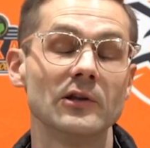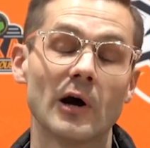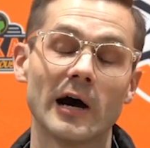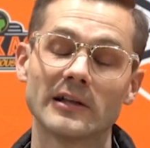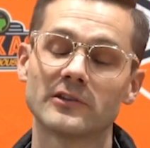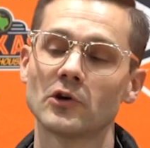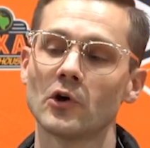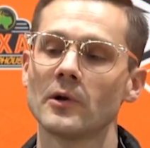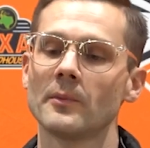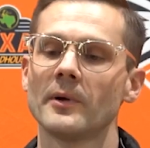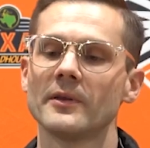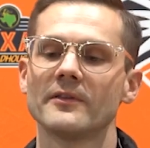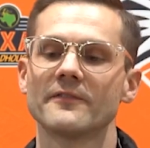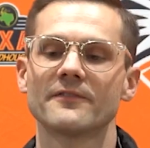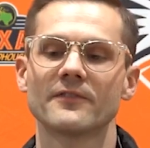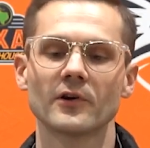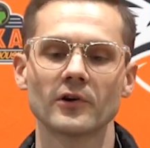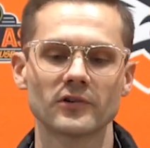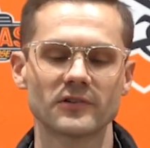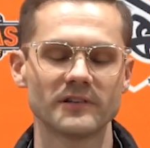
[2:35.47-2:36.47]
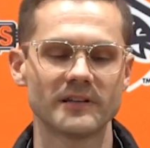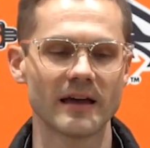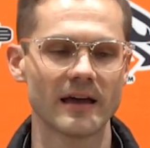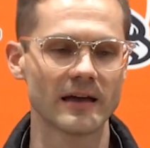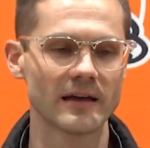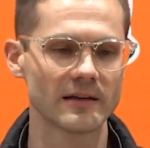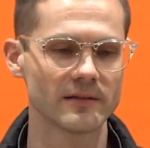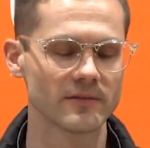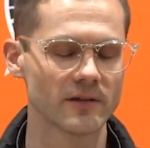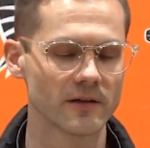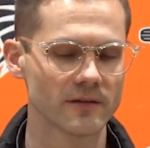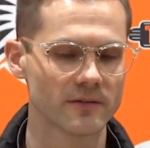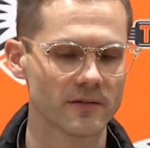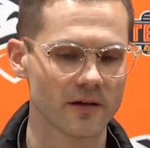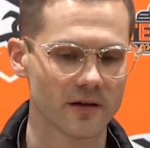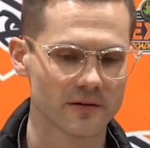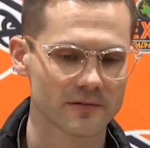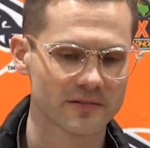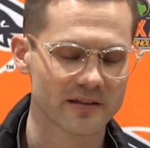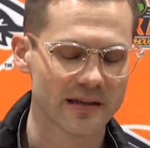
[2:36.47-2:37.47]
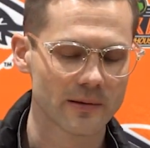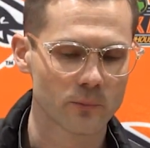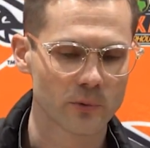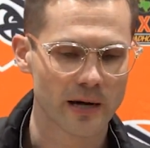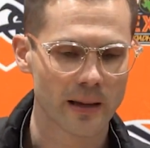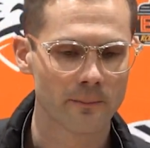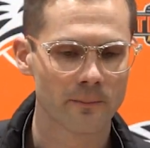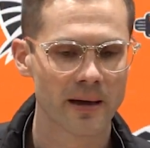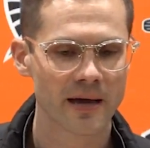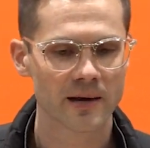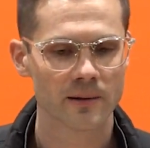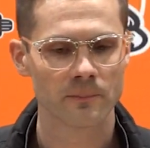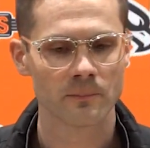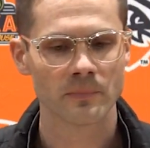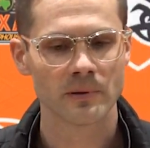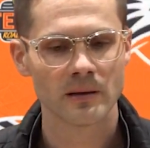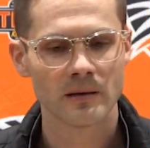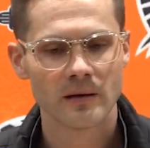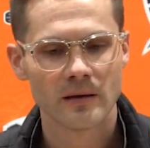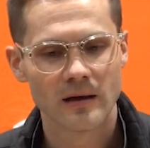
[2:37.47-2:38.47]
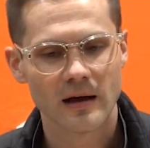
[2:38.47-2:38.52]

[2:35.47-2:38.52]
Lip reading: I told them on the first day, the team, when I met them,